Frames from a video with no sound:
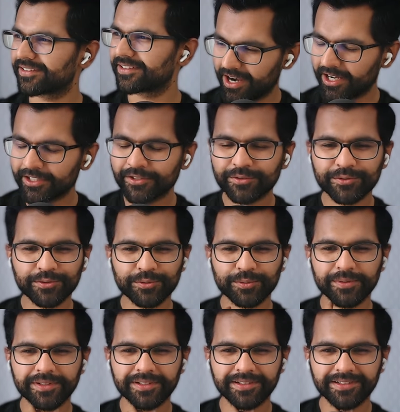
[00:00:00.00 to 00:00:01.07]

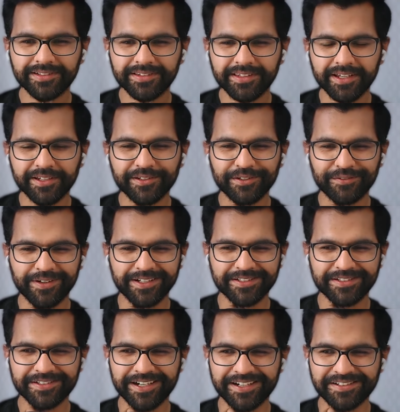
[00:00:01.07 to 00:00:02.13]
unusual thing you've
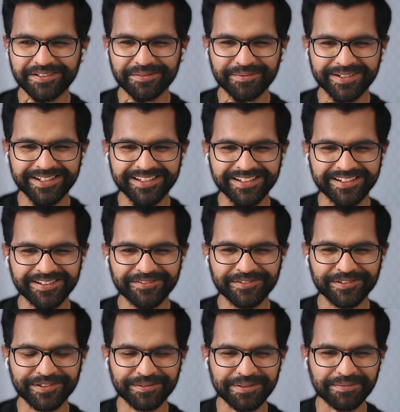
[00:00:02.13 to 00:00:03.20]
asked ChatGPT, if
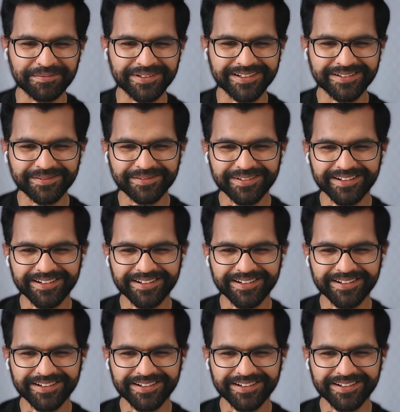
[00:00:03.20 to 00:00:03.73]
you remember?